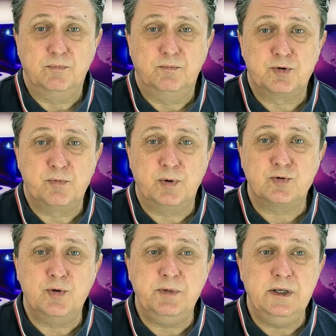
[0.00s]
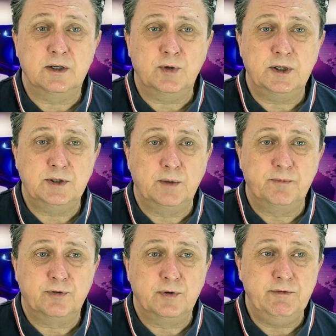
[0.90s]
supposed to be a great help
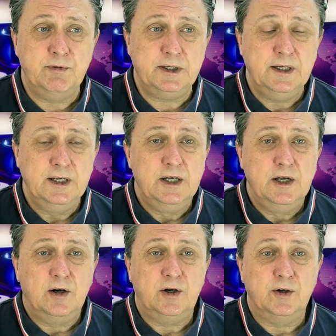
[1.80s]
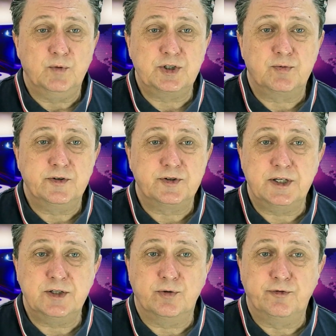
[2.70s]
for everybody on which ones
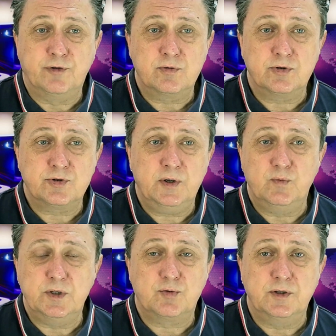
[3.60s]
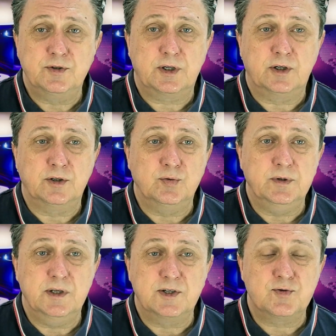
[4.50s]
they should focus on, which ones are
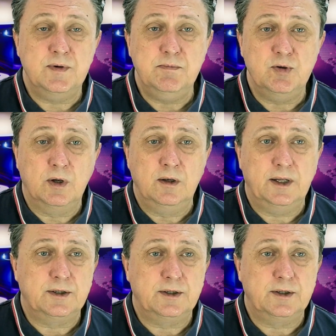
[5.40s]
doing extremely well at the